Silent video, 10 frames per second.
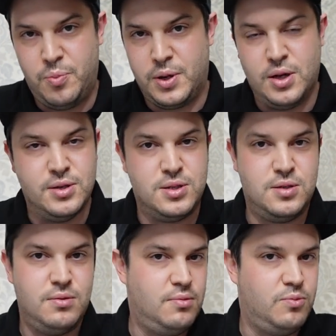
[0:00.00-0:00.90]

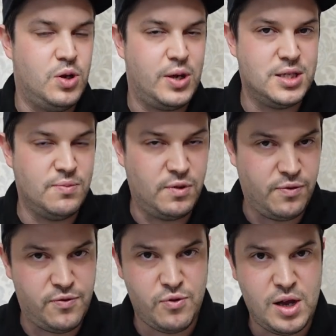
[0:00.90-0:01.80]
because when you get something
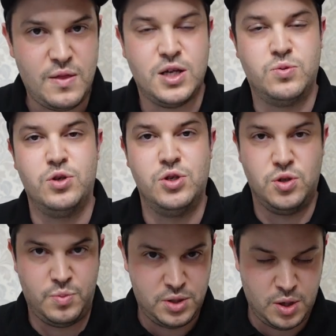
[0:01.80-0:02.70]
for free, that's what you
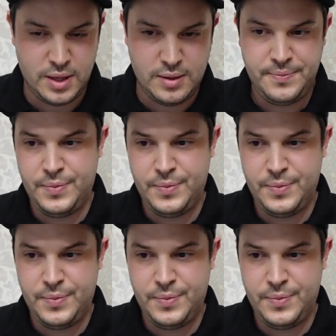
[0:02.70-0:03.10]
should be doing.